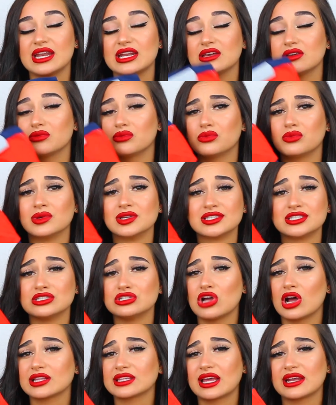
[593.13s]
and it was
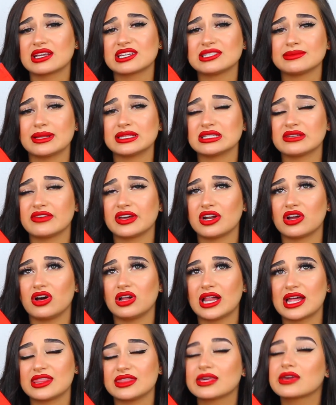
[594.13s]
not that expensive at
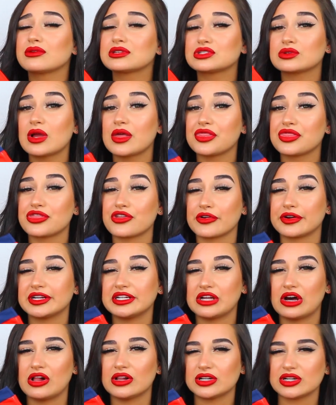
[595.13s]
all. I think it was around
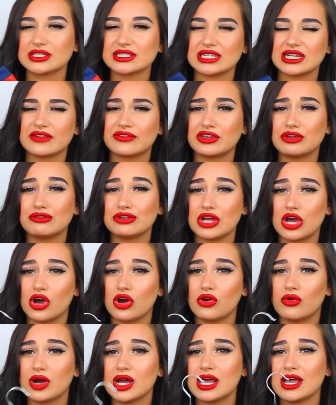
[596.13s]
$30 and if you
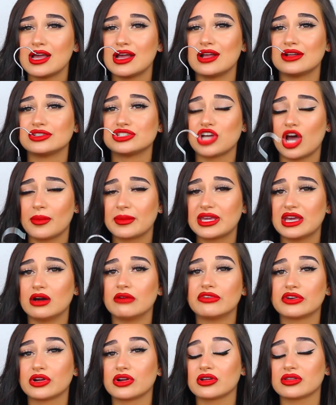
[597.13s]
know Tommy
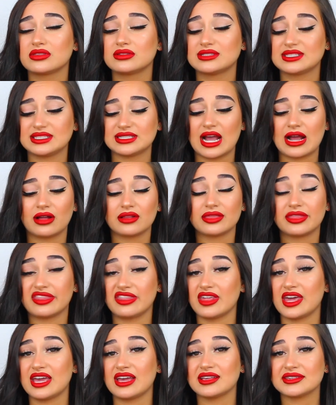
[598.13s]
Hilfiger styled
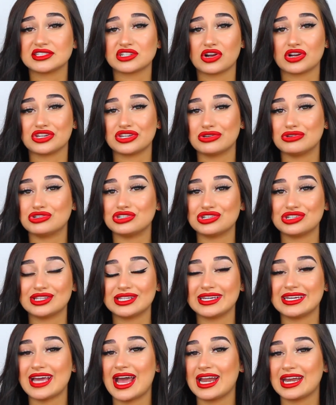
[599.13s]
things are
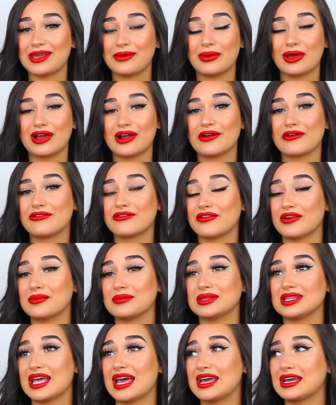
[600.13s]
usually anywhere
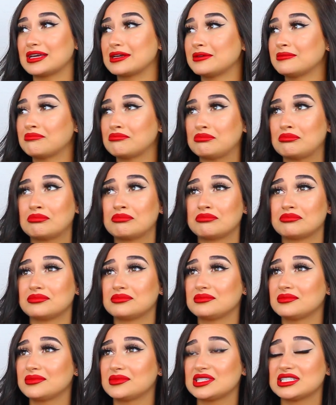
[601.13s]
from like
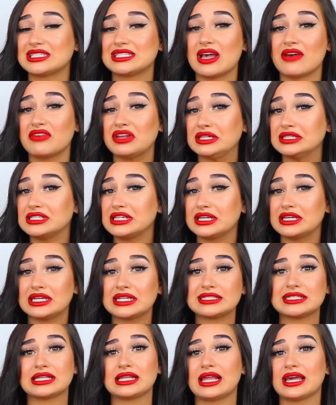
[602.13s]
70 to